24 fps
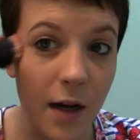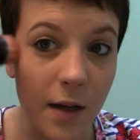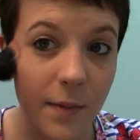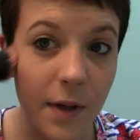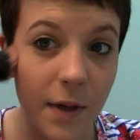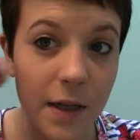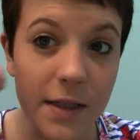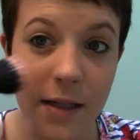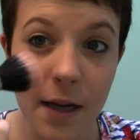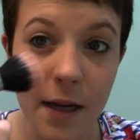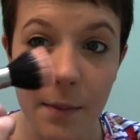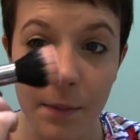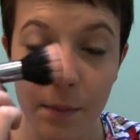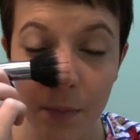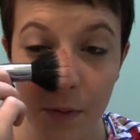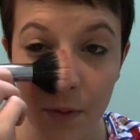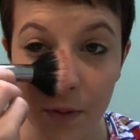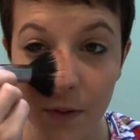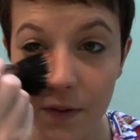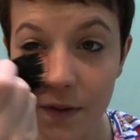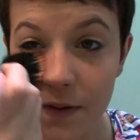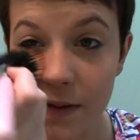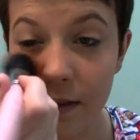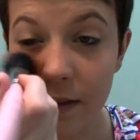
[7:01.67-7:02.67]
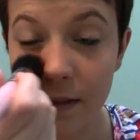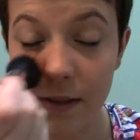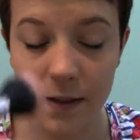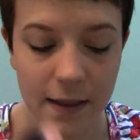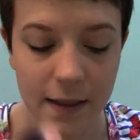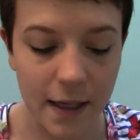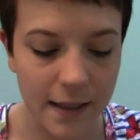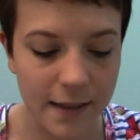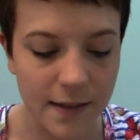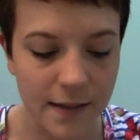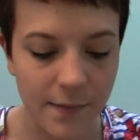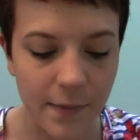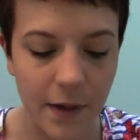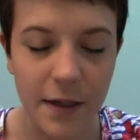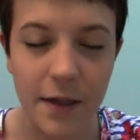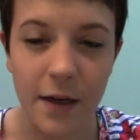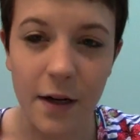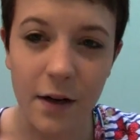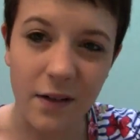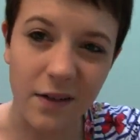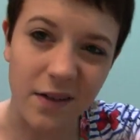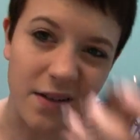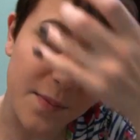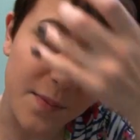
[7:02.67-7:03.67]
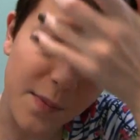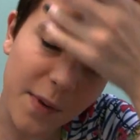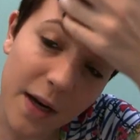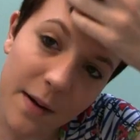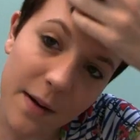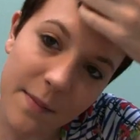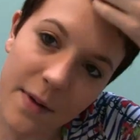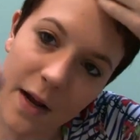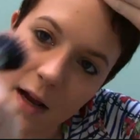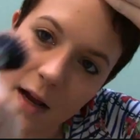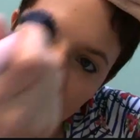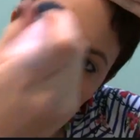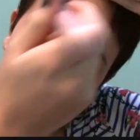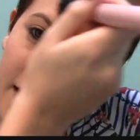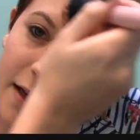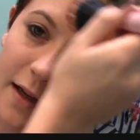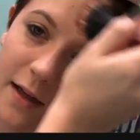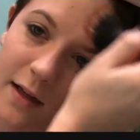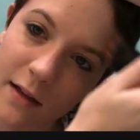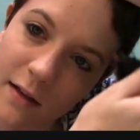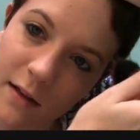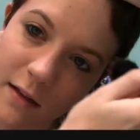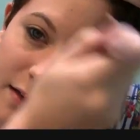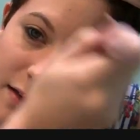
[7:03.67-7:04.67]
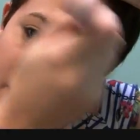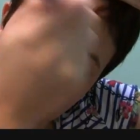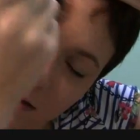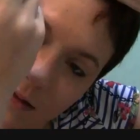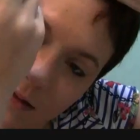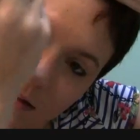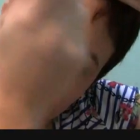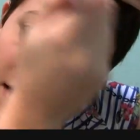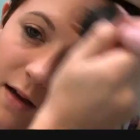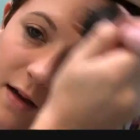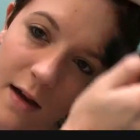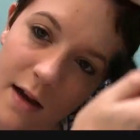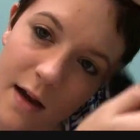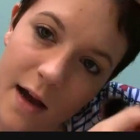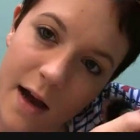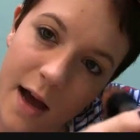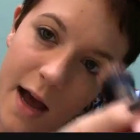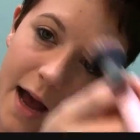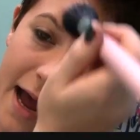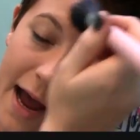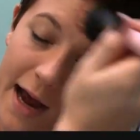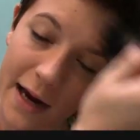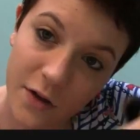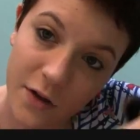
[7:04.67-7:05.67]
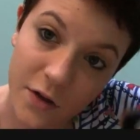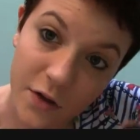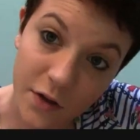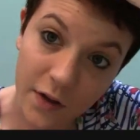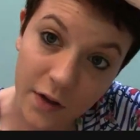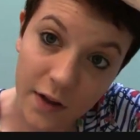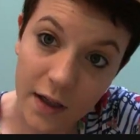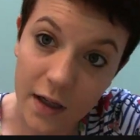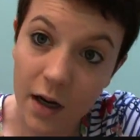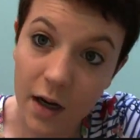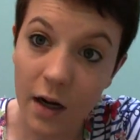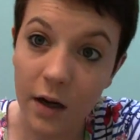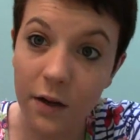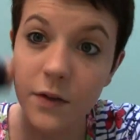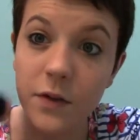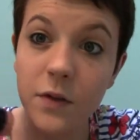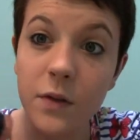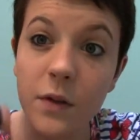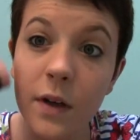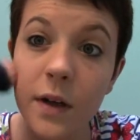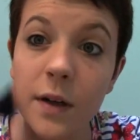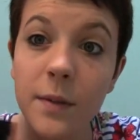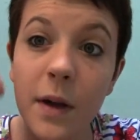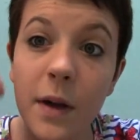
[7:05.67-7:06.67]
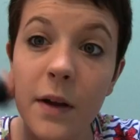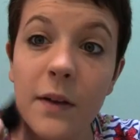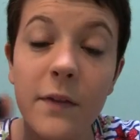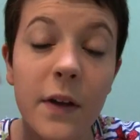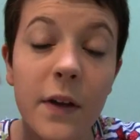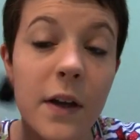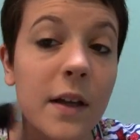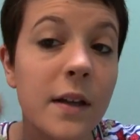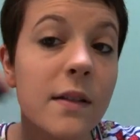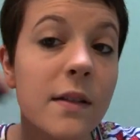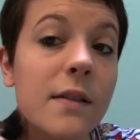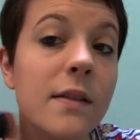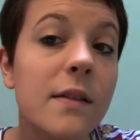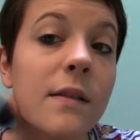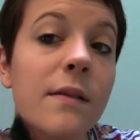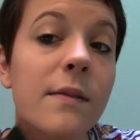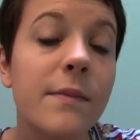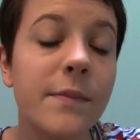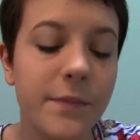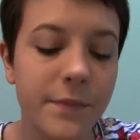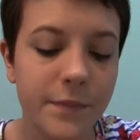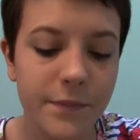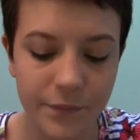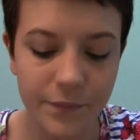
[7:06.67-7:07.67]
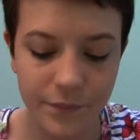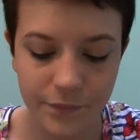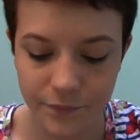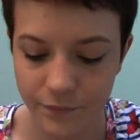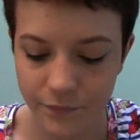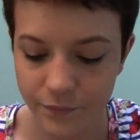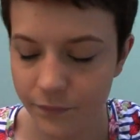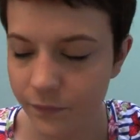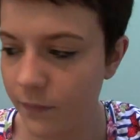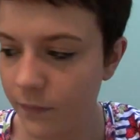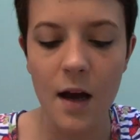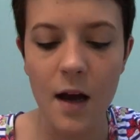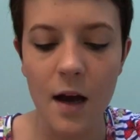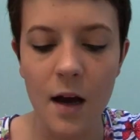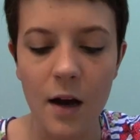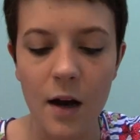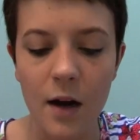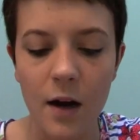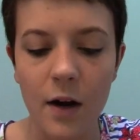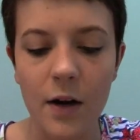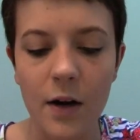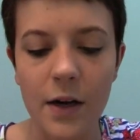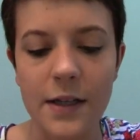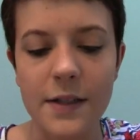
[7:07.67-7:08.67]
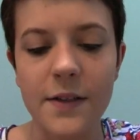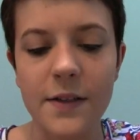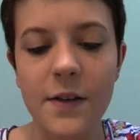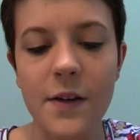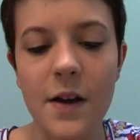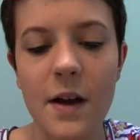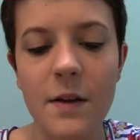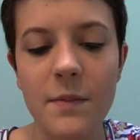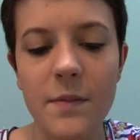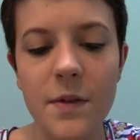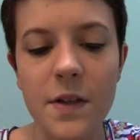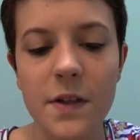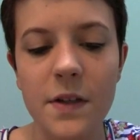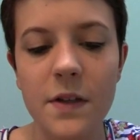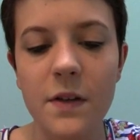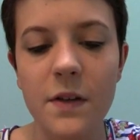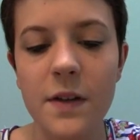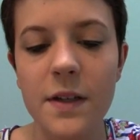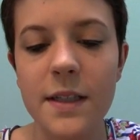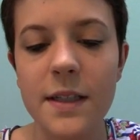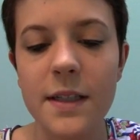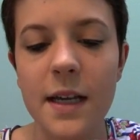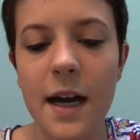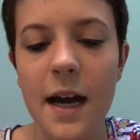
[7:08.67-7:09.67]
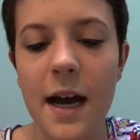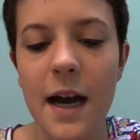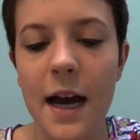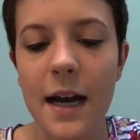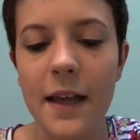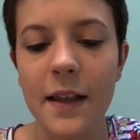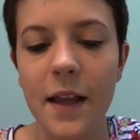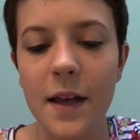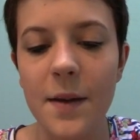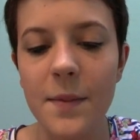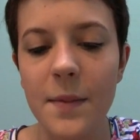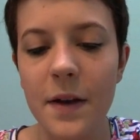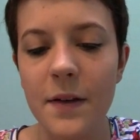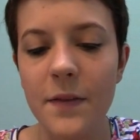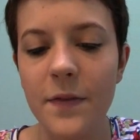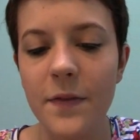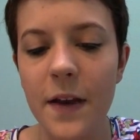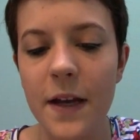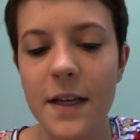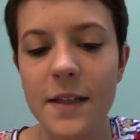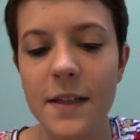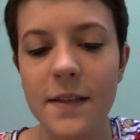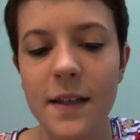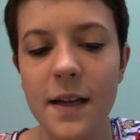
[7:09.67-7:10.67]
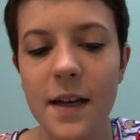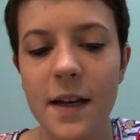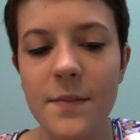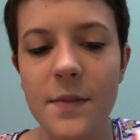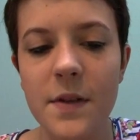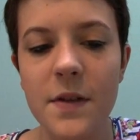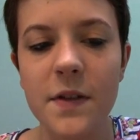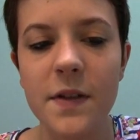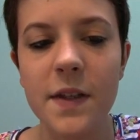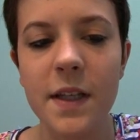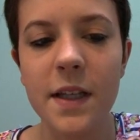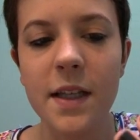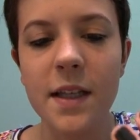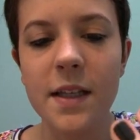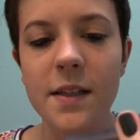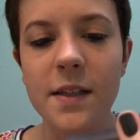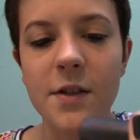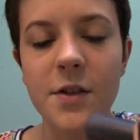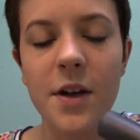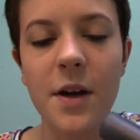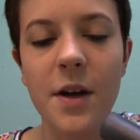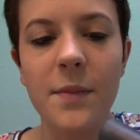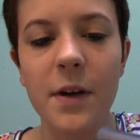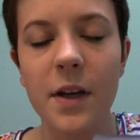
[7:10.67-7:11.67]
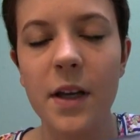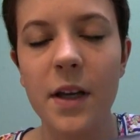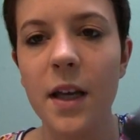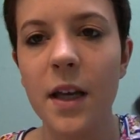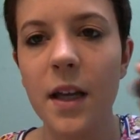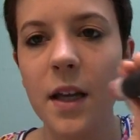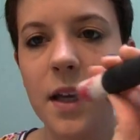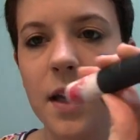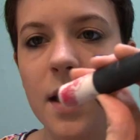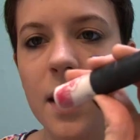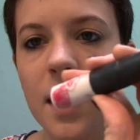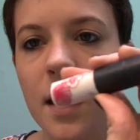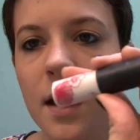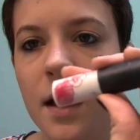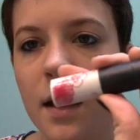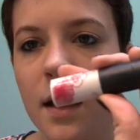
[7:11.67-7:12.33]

and my temples and the sides of my nose, but I'm not like actually contouring my face. Alright, so now I'm just going to highlight my face, and I'm using this Gemma Kid